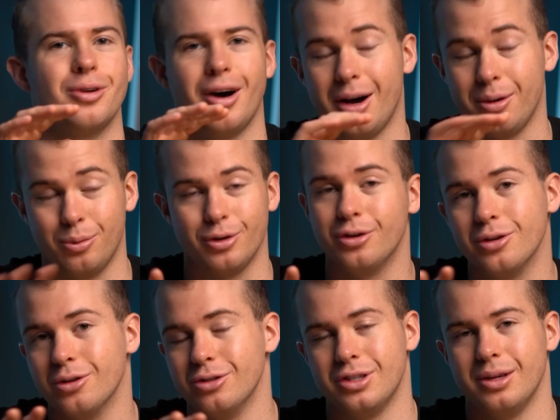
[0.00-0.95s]
I wouldn't
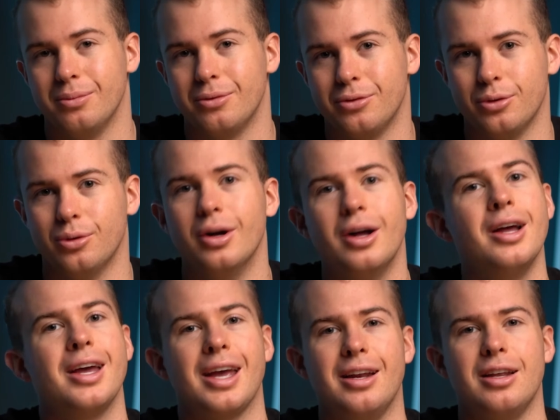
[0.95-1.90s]
use them for
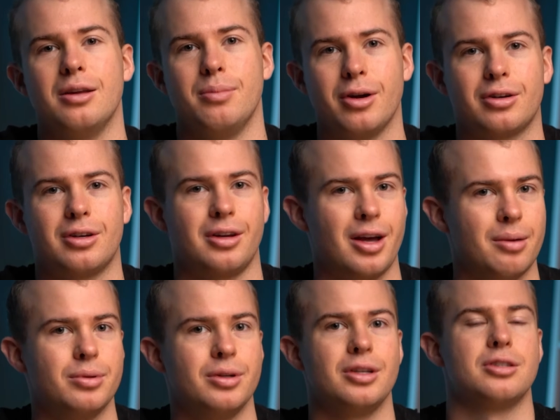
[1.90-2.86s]
any American
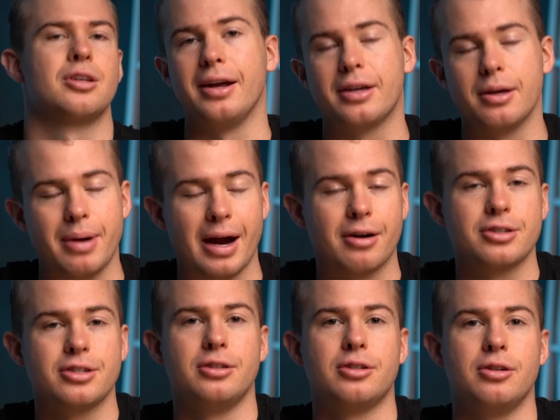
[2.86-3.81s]
companies. In
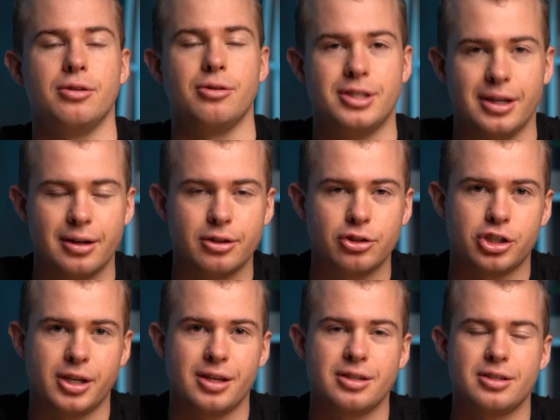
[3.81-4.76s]
comparison to New Zealand
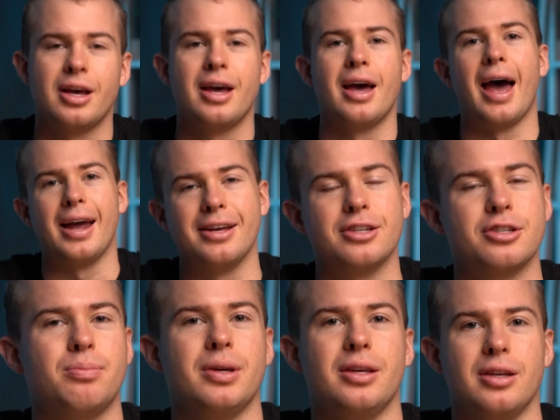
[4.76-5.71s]
shares,
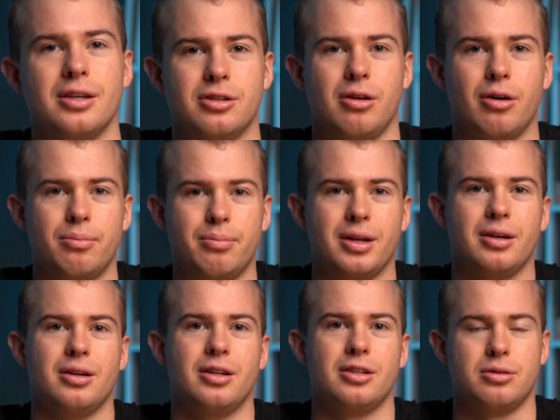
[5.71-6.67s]
ASB is a lot
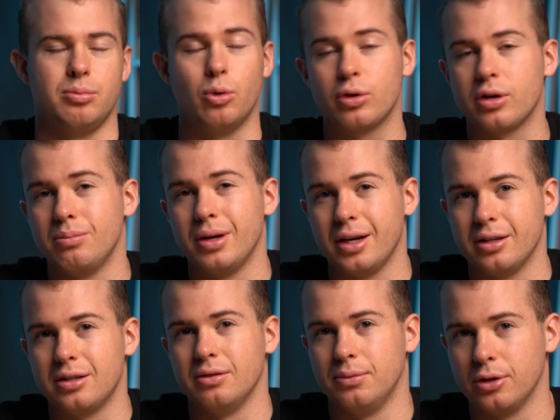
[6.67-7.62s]
better. It's more
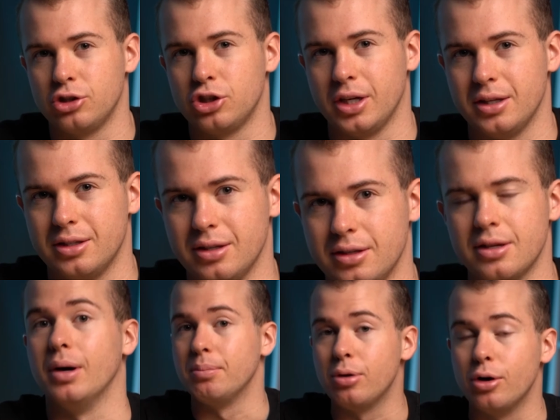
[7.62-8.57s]
competitive with Sharesies,
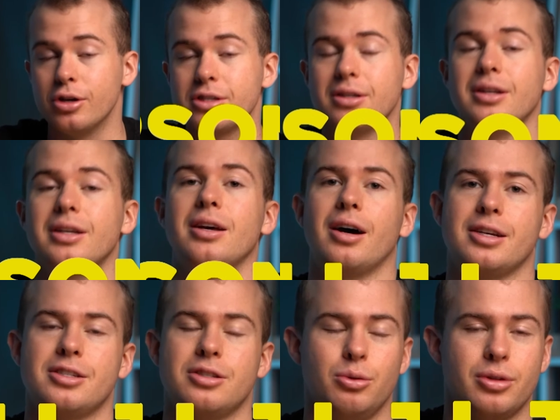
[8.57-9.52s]
but personally I
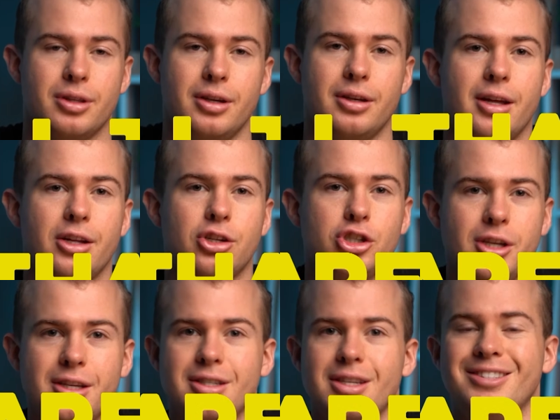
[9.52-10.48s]
still think that
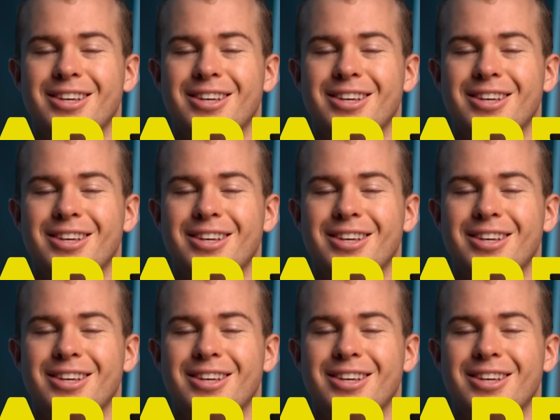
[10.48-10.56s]
Sharesies